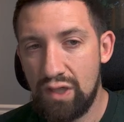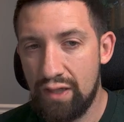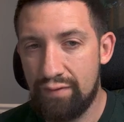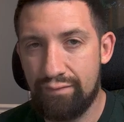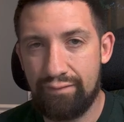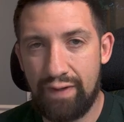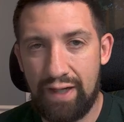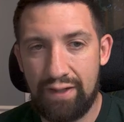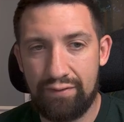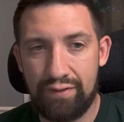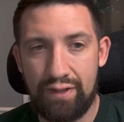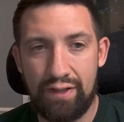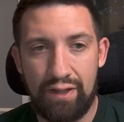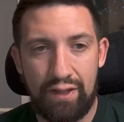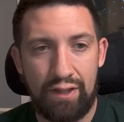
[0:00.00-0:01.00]
And
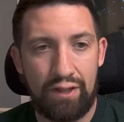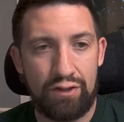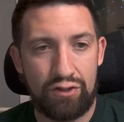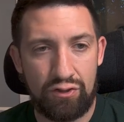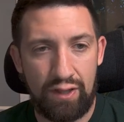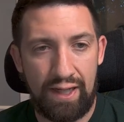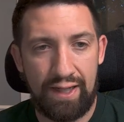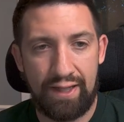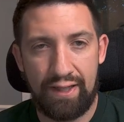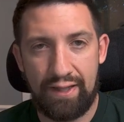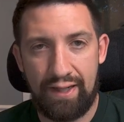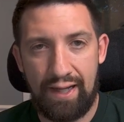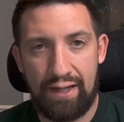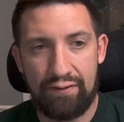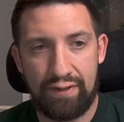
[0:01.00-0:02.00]
finally, tracking
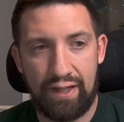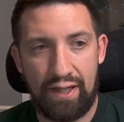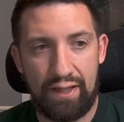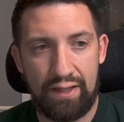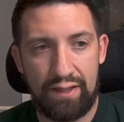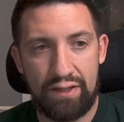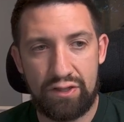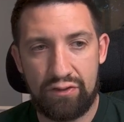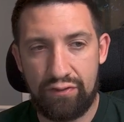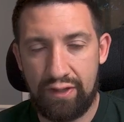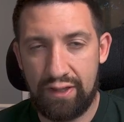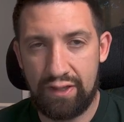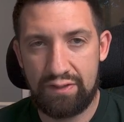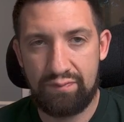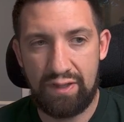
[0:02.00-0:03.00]
and allocating each
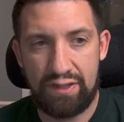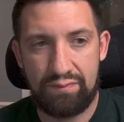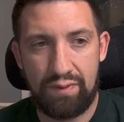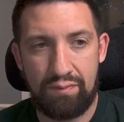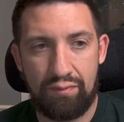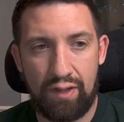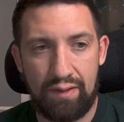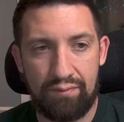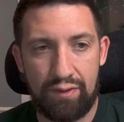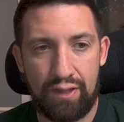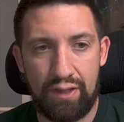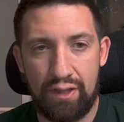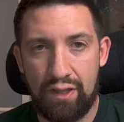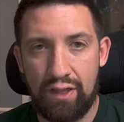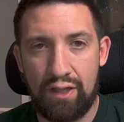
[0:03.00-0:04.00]
cleaning expense by
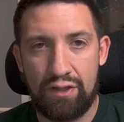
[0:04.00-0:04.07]
property